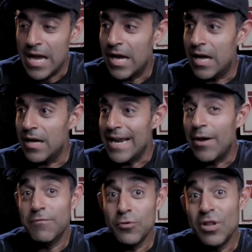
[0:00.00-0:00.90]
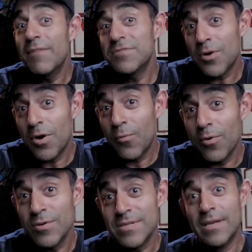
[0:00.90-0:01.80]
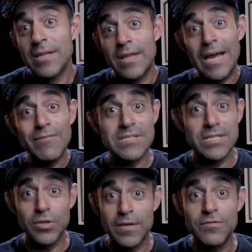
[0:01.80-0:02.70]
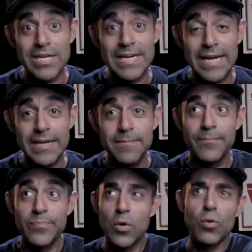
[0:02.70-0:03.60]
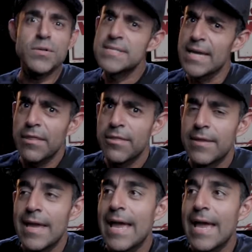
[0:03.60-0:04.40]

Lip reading: Now if you love Star Wars, obviously you love Jedi or Sith.